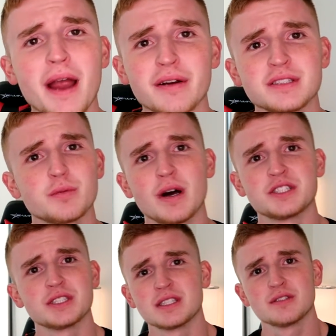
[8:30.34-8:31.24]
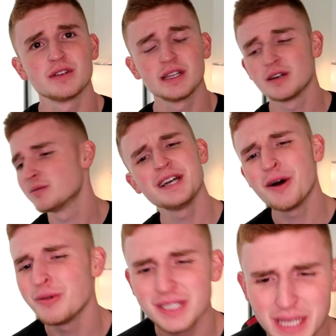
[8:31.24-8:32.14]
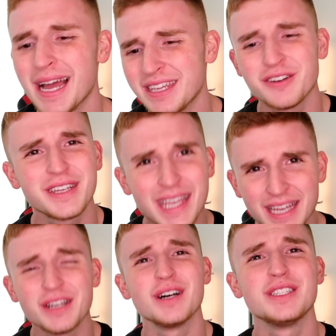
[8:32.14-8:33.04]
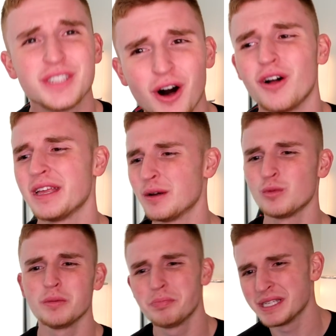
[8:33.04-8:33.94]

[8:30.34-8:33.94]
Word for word: parents watching this video, don't buy your kid a doll. It will